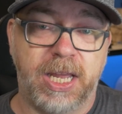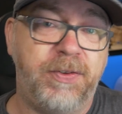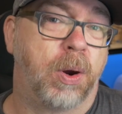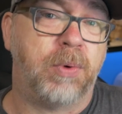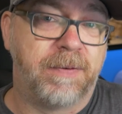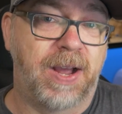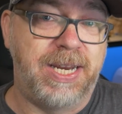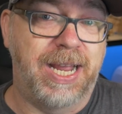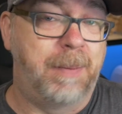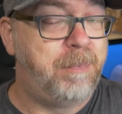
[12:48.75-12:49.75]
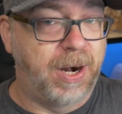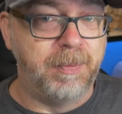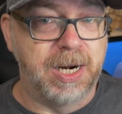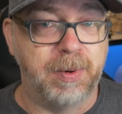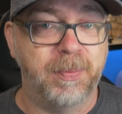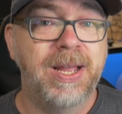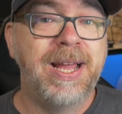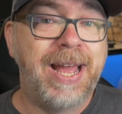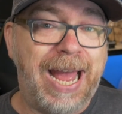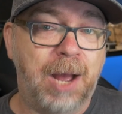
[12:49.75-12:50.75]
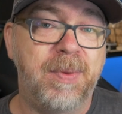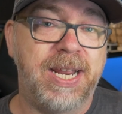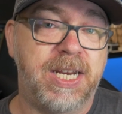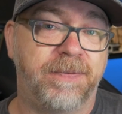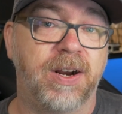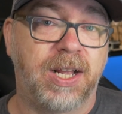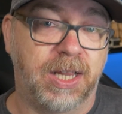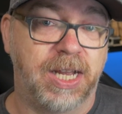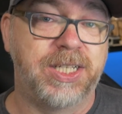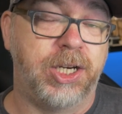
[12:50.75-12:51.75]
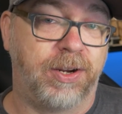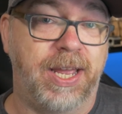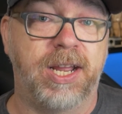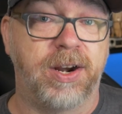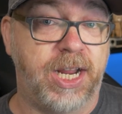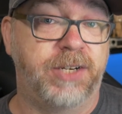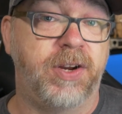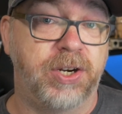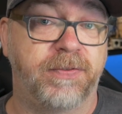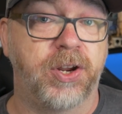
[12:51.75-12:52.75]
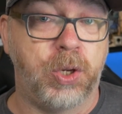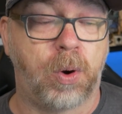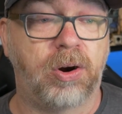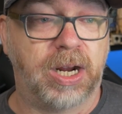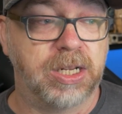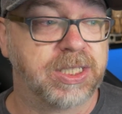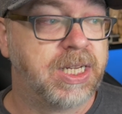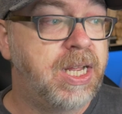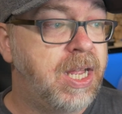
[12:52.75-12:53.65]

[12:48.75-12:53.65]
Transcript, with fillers: give you a rough idea at bare minimum how many different clicks you're getting on each of your different URLs.